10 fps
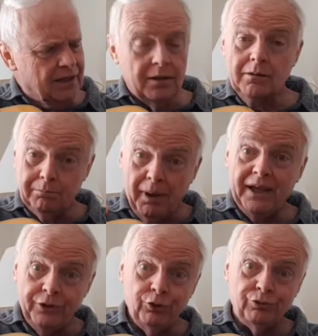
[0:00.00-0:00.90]
by
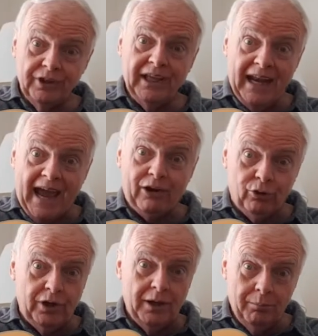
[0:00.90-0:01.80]
using an
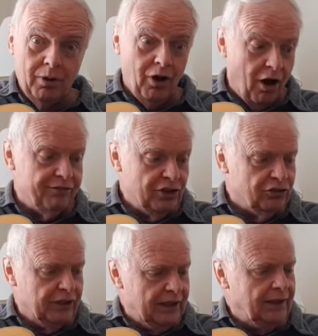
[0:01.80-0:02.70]
acronym,
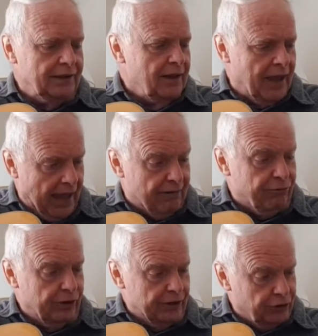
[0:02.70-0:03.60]
obviously.
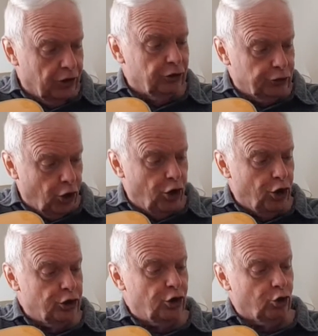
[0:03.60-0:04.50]
Every adult
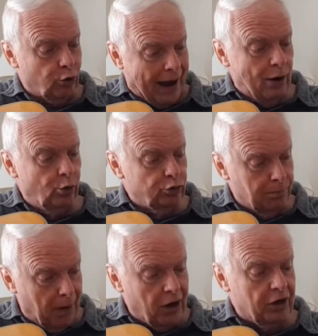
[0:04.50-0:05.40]
dog growls,
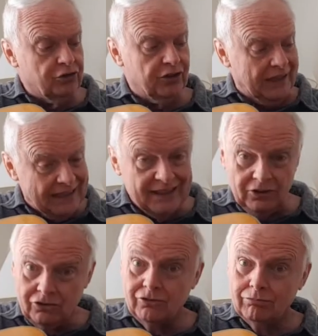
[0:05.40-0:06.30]
barks,
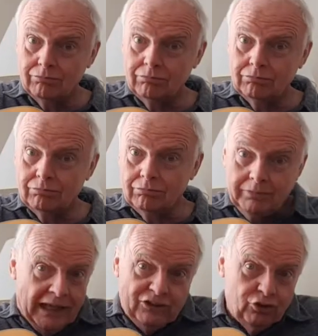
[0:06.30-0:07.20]
eats.
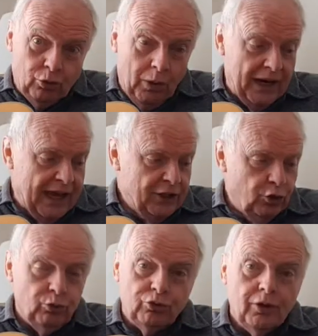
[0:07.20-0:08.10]
That's the one I
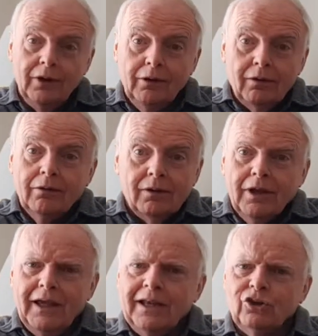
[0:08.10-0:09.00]
use.
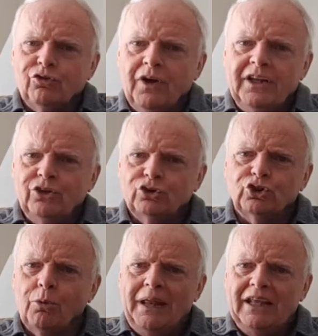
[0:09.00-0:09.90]
And it's funny, there's
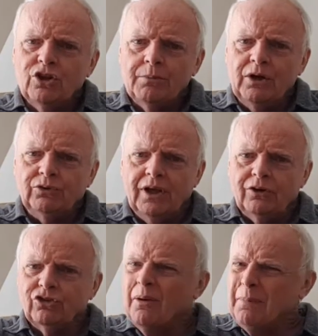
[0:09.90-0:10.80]
so many of them out there.
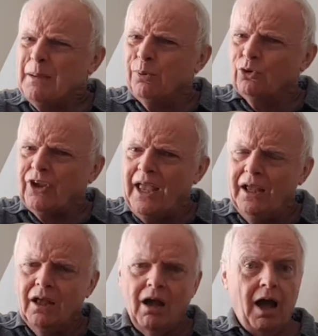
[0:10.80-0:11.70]
Some people say,
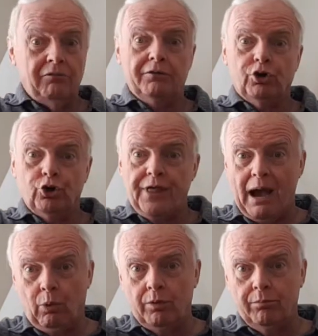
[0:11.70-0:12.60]
I've never heard
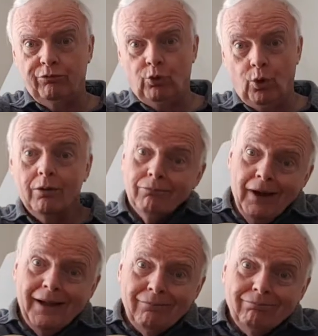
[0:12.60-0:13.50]
that one before.
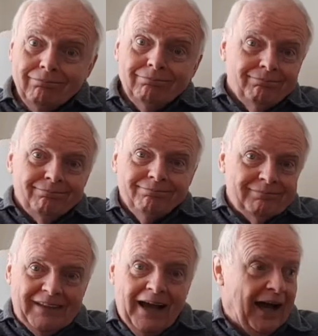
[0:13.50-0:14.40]
Well,
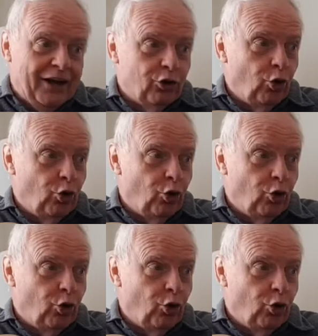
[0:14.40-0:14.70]
I don't know